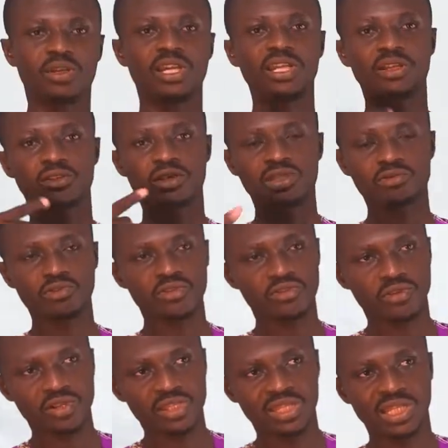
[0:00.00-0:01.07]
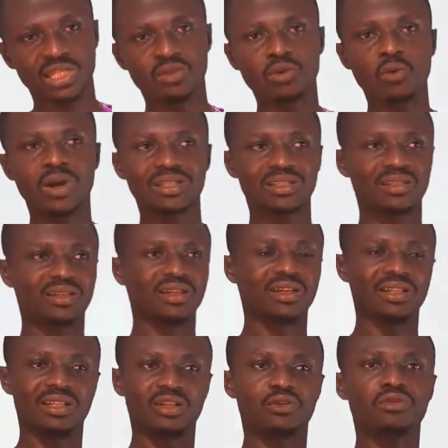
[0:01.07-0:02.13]
inexhaustible resource,
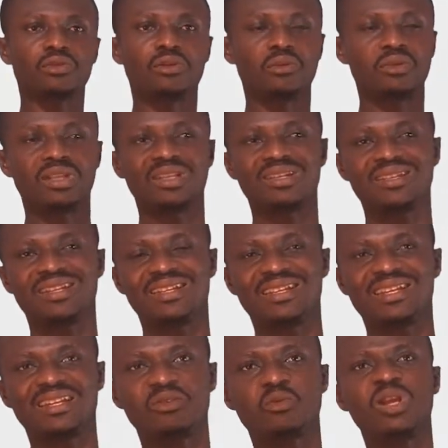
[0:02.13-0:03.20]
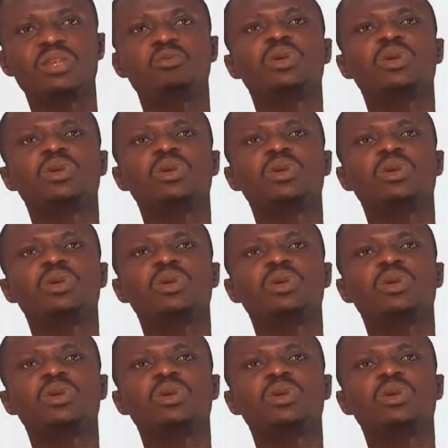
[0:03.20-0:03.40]
when